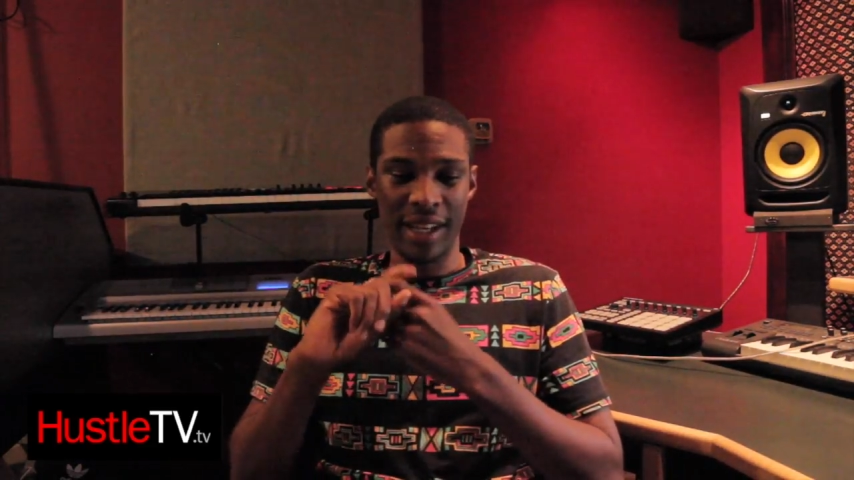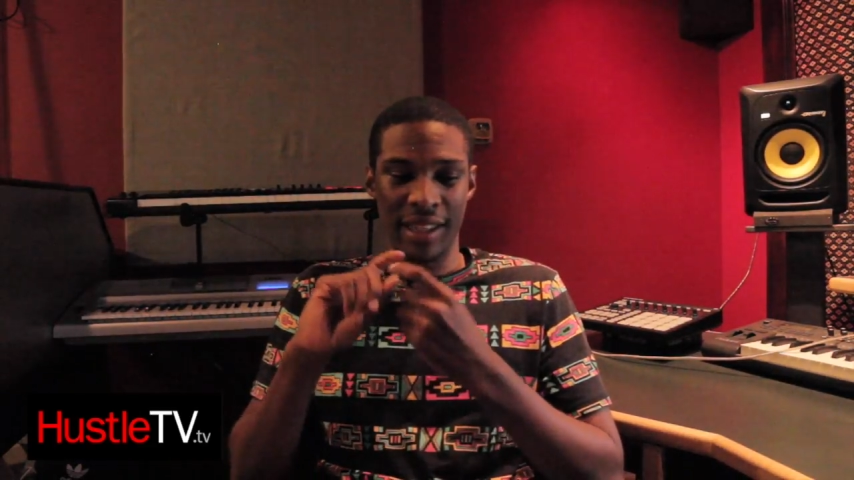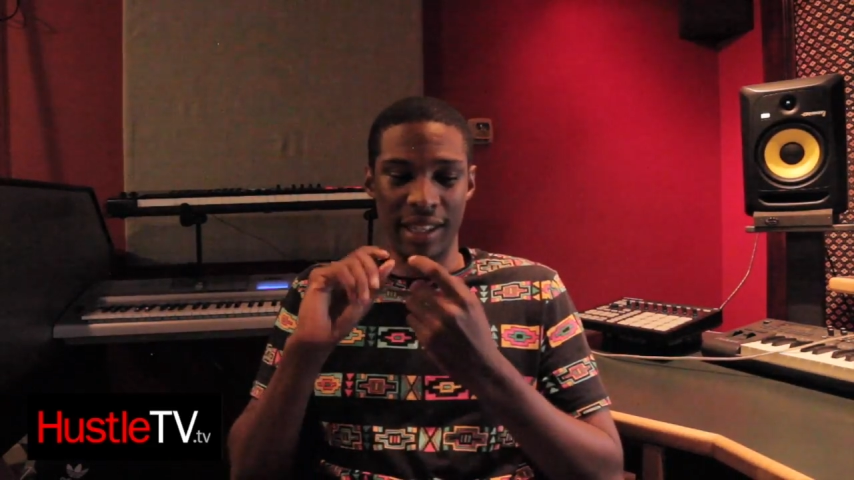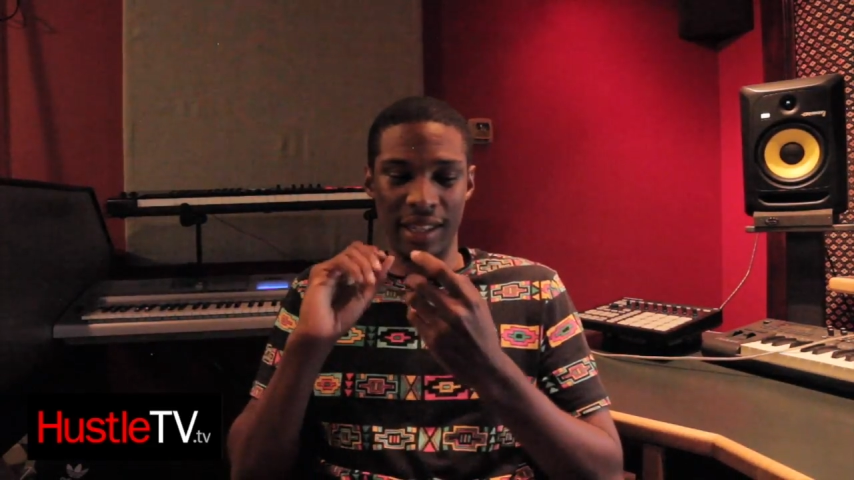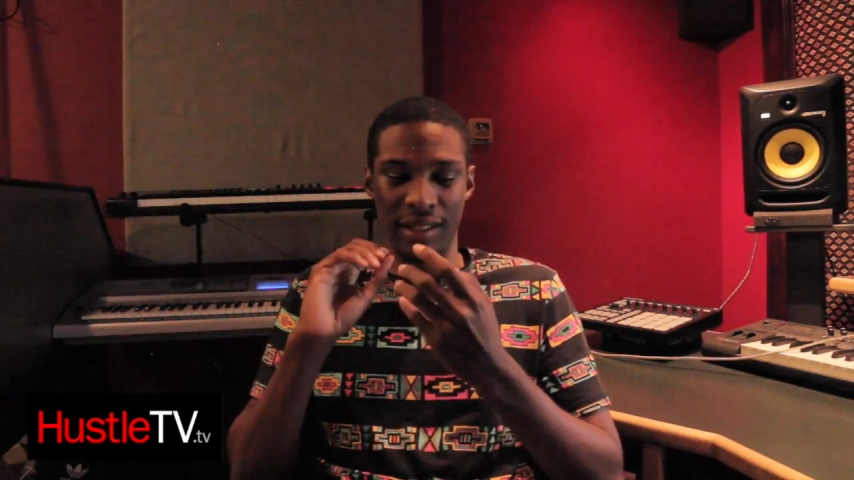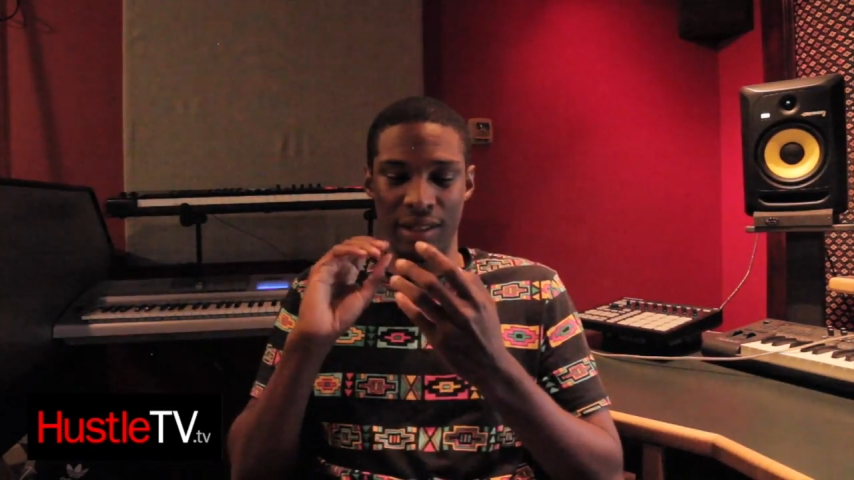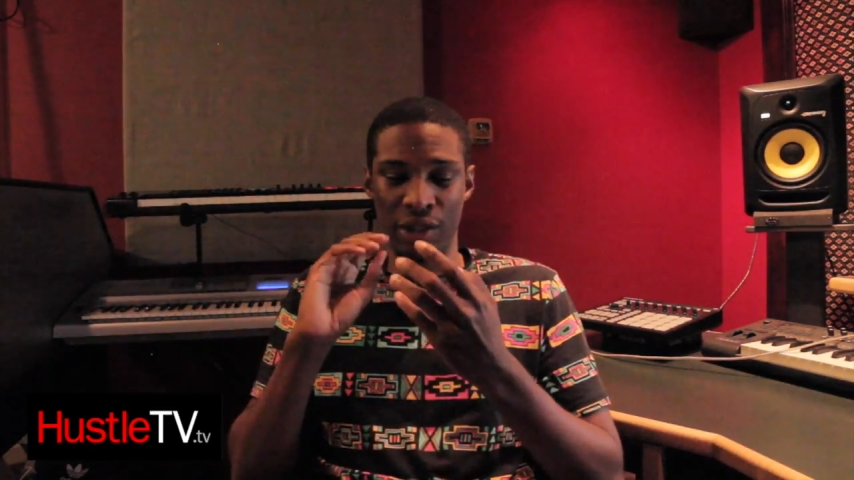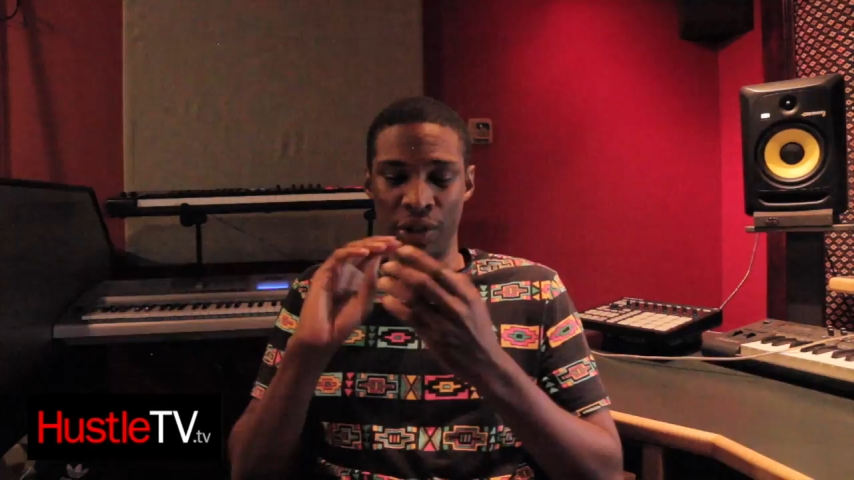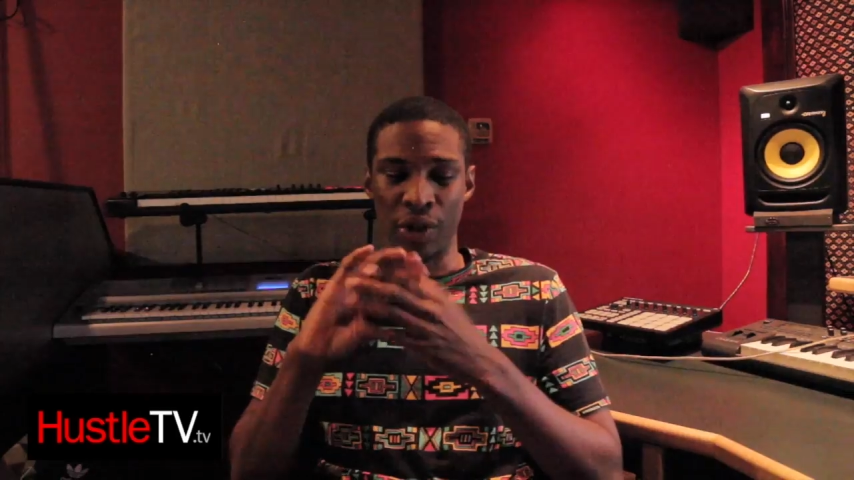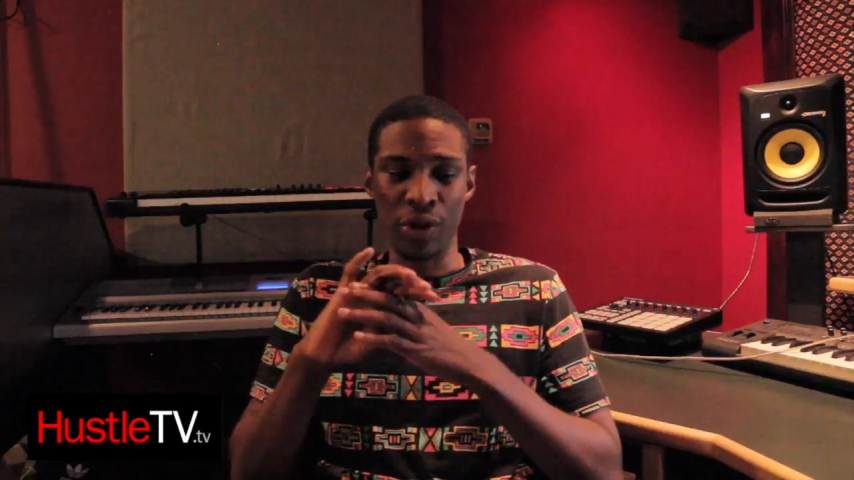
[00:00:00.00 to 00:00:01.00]
I think
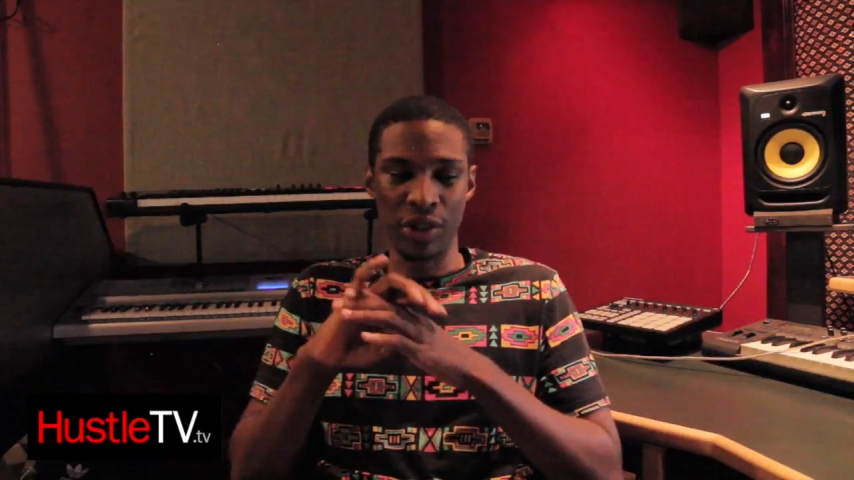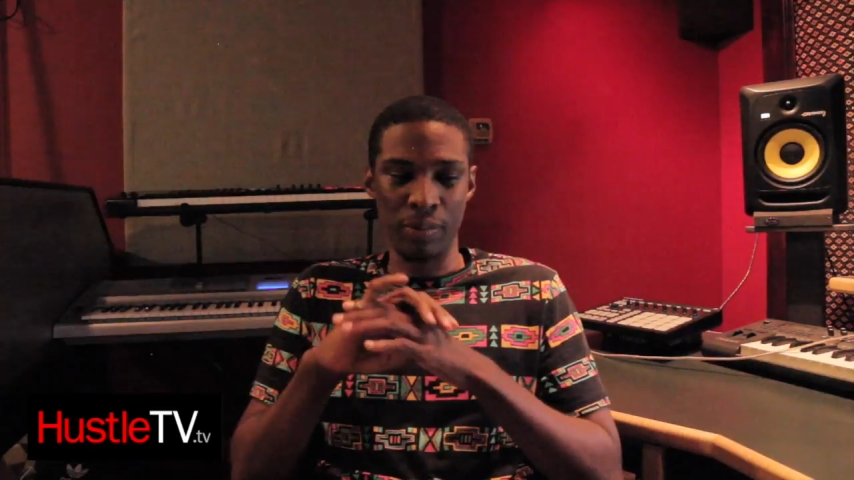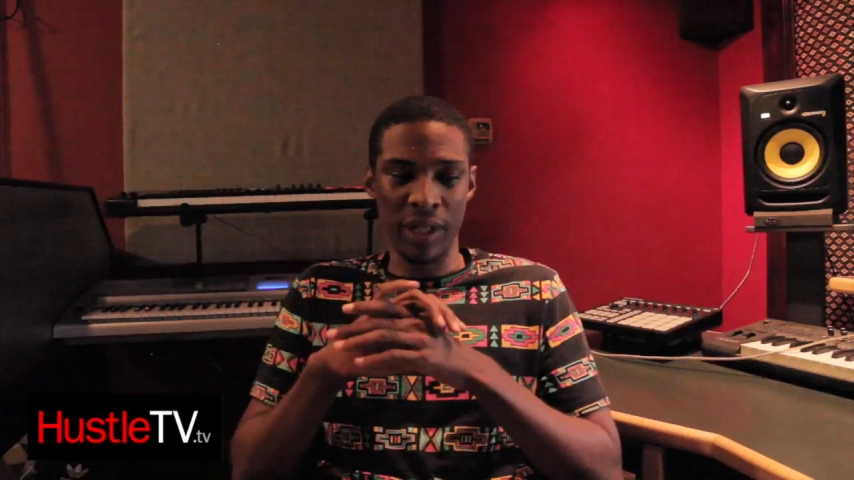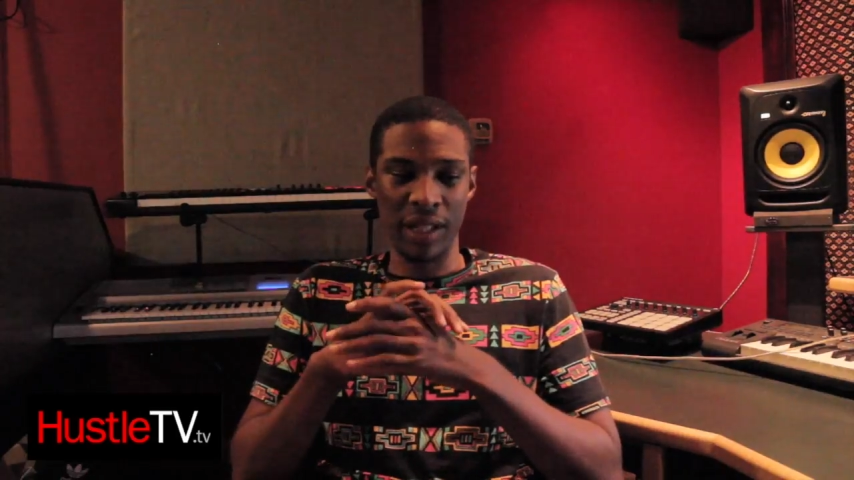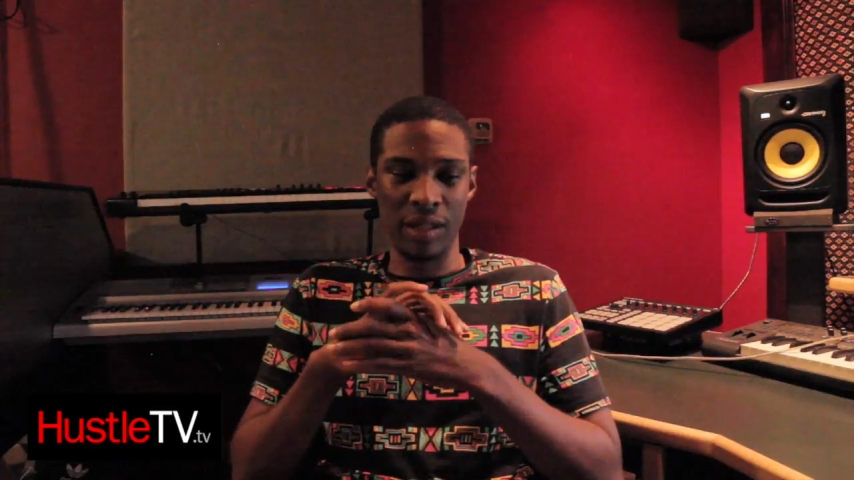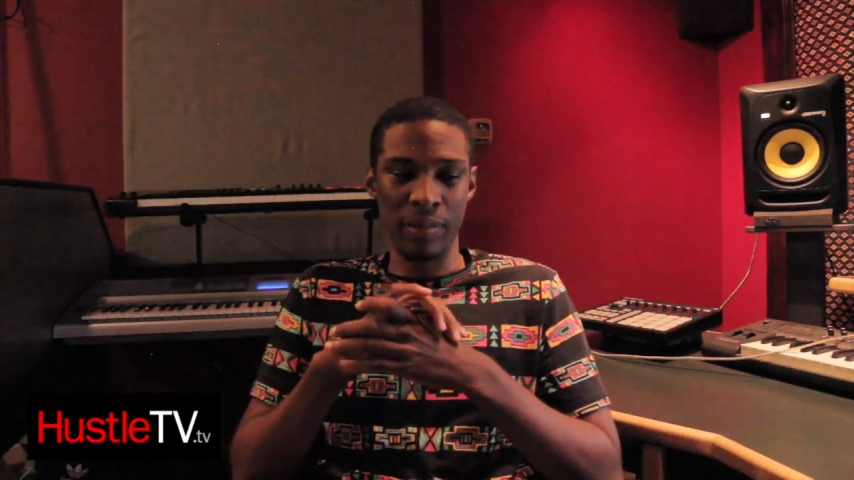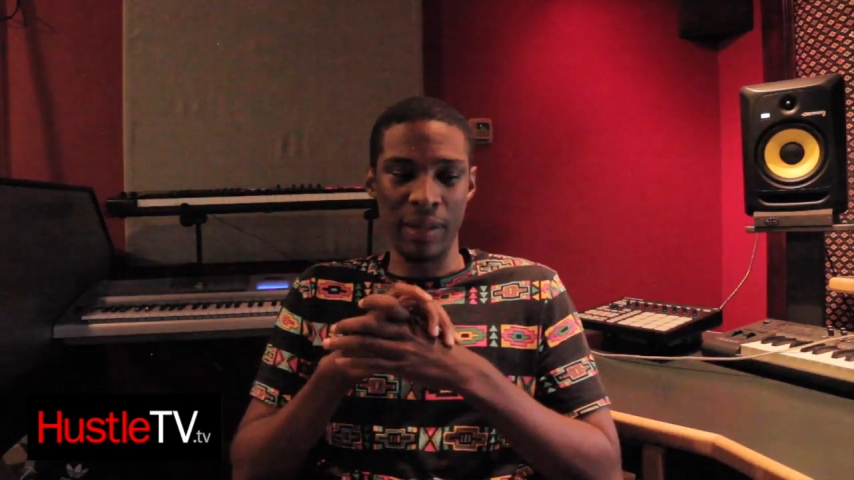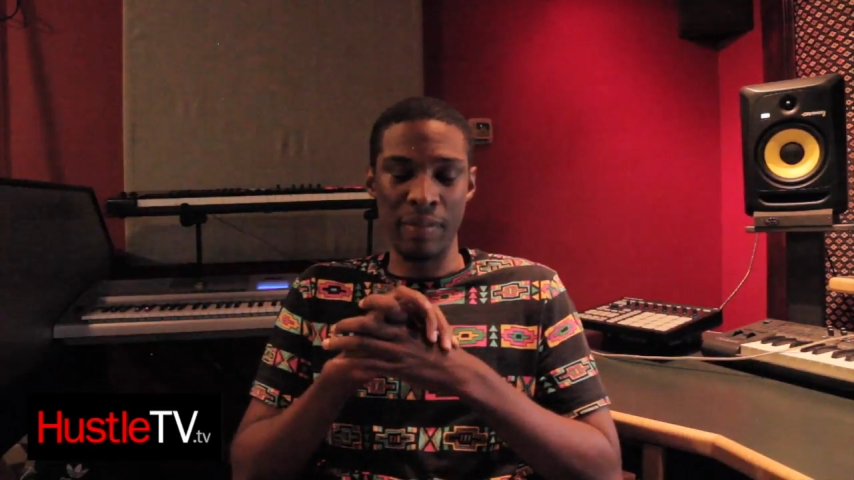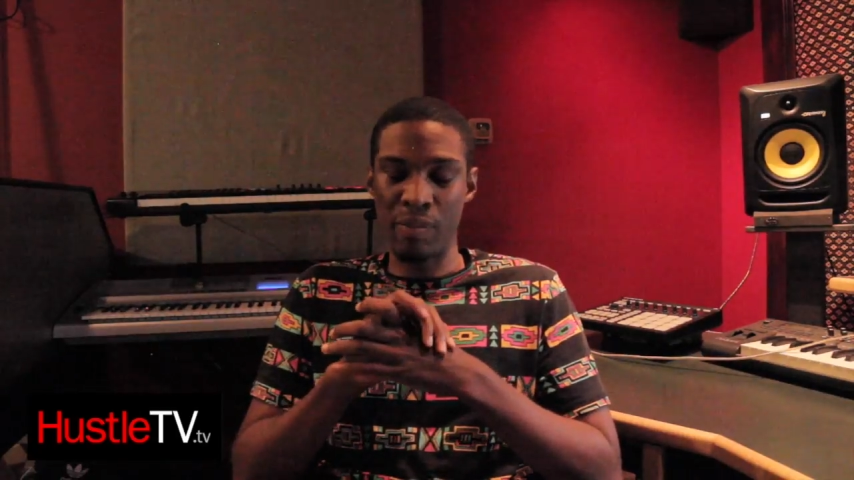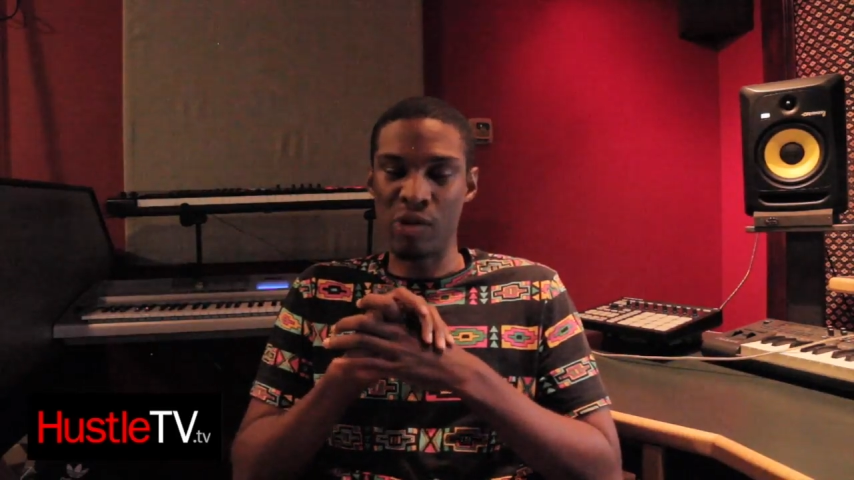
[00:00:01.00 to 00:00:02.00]
your goal should be to
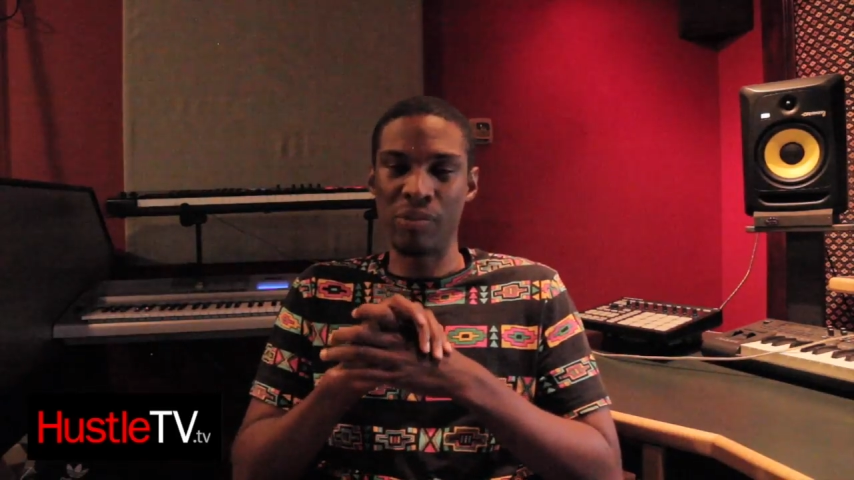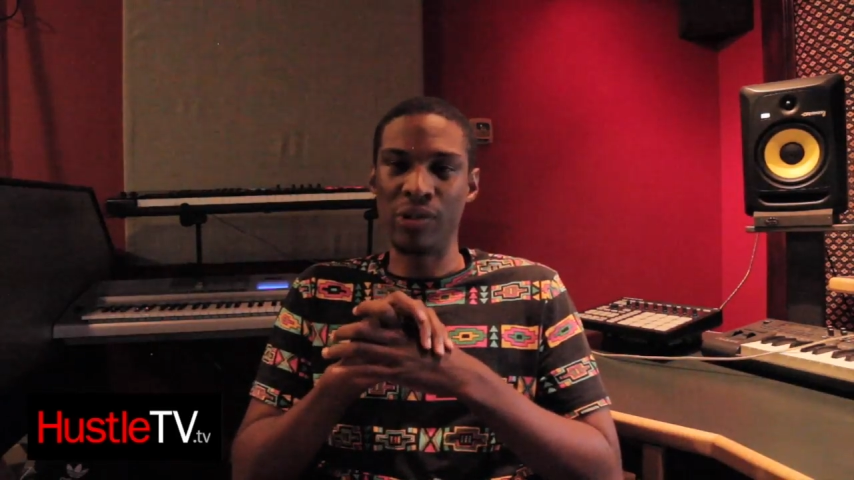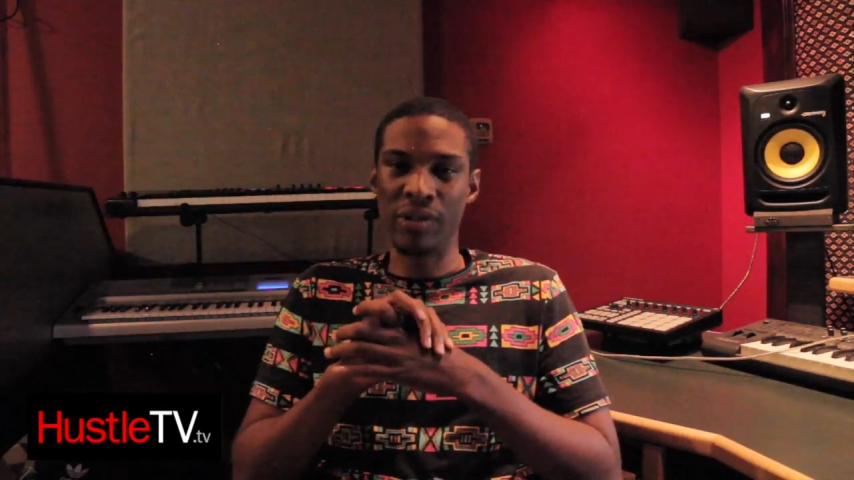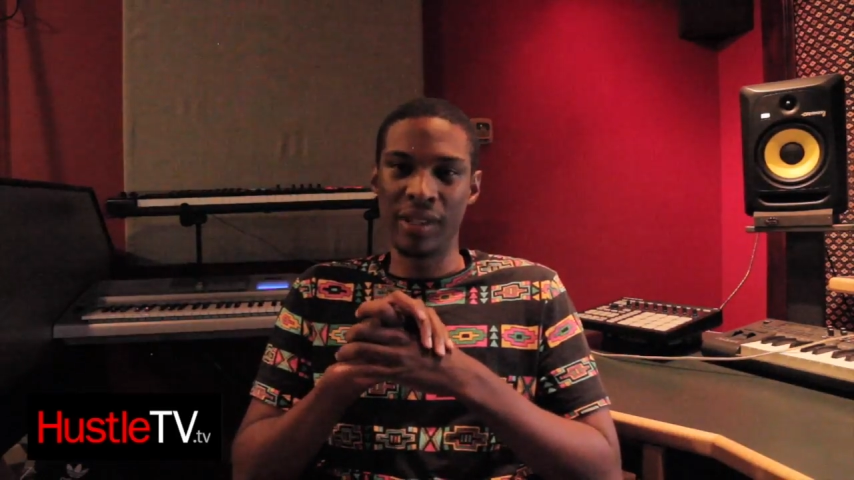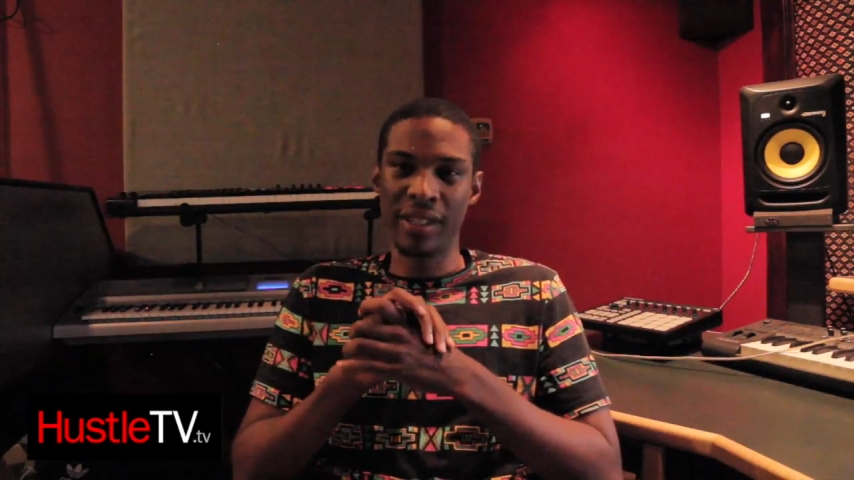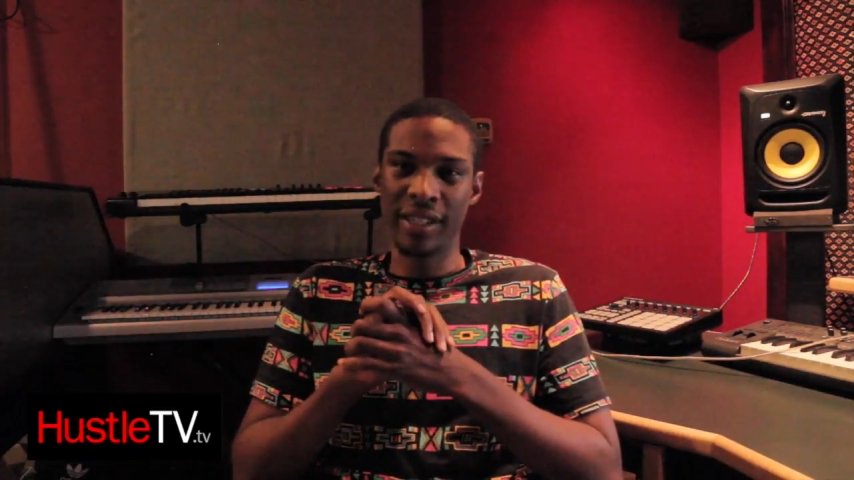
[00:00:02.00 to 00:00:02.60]
be memorable,